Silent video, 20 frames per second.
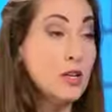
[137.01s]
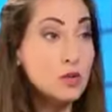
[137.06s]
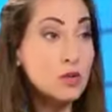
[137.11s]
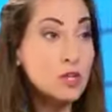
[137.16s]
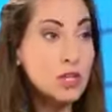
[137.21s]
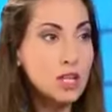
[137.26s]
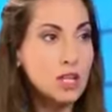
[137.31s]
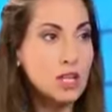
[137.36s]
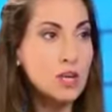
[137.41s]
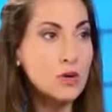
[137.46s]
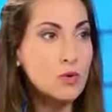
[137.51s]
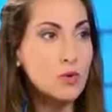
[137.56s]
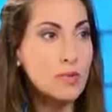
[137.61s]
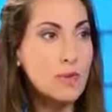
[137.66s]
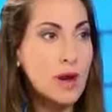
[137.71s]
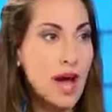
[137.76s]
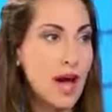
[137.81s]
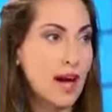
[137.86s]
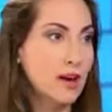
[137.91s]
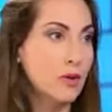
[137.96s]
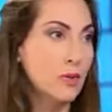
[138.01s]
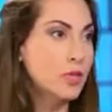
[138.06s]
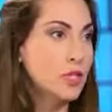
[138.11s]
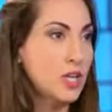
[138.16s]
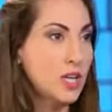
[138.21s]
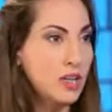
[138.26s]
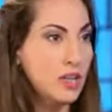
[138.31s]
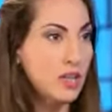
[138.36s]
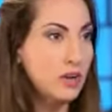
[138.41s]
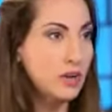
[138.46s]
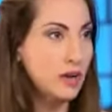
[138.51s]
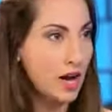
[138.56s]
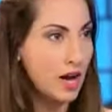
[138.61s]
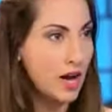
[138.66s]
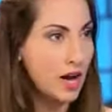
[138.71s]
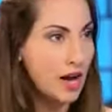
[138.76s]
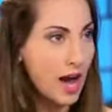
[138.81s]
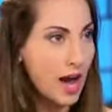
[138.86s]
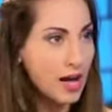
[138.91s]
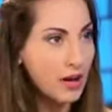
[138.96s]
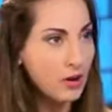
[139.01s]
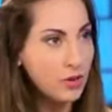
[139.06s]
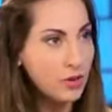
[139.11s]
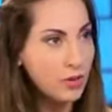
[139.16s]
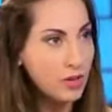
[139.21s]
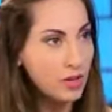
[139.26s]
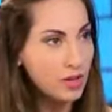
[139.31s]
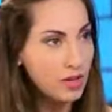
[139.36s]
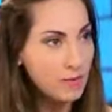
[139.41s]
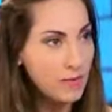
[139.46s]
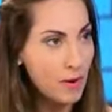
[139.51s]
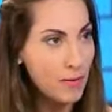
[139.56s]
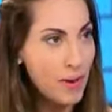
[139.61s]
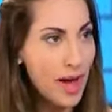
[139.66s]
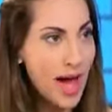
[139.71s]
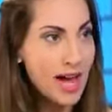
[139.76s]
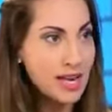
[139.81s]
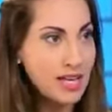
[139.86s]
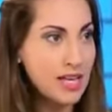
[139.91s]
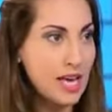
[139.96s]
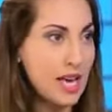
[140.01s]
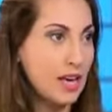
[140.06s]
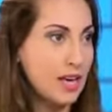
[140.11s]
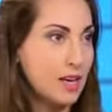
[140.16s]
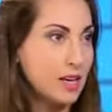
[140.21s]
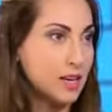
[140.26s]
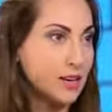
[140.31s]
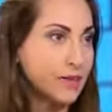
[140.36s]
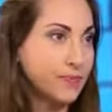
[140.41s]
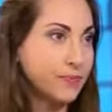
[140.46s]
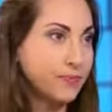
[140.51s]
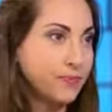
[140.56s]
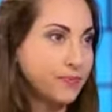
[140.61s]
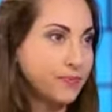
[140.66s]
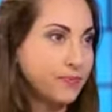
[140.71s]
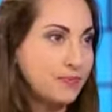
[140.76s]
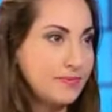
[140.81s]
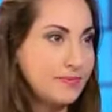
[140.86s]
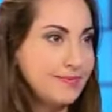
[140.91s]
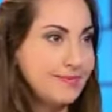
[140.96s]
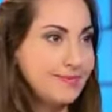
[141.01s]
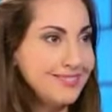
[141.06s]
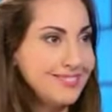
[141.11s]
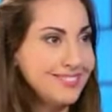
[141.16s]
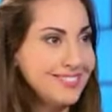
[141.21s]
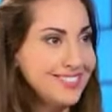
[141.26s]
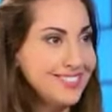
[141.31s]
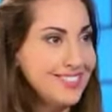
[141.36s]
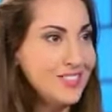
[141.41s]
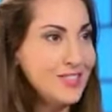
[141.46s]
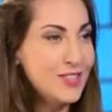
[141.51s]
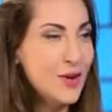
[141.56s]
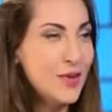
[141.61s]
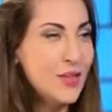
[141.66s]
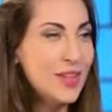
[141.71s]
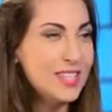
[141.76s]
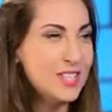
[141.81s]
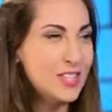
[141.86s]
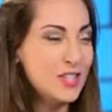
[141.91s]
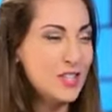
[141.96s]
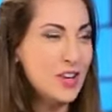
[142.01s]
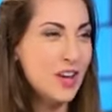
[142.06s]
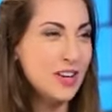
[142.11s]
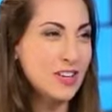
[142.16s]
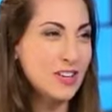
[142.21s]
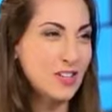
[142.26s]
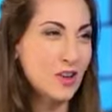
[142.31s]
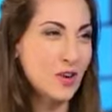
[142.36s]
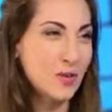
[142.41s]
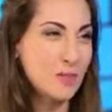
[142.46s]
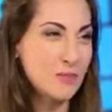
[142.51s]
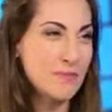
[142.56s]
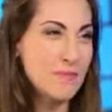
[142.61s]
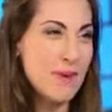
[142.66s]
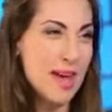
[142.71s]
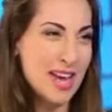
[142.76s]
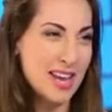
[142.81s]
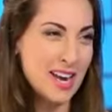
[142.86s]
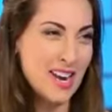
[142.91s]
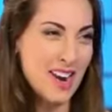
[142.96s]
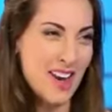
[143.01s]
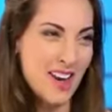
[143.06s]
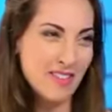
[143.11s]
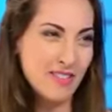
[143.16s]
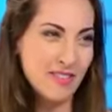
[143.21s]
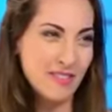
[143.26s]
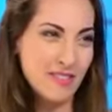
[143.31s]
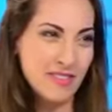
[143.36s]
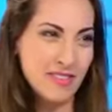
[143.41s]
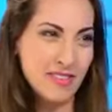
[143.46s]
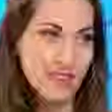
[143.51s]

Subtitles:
usually the equal pat, which I think, I don't know, what do you think about patty cake? No, that's not man enough.